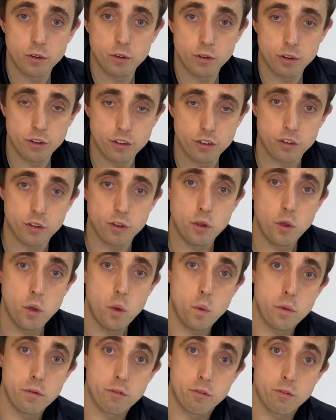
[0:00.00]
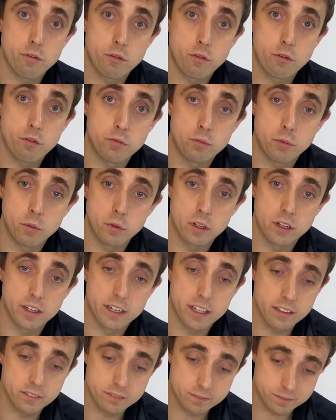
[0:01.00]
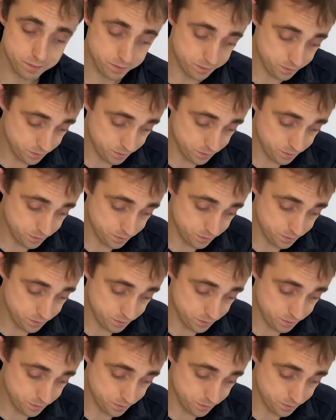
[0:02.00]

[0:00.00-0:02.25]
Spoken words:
or a shoe with removable lining,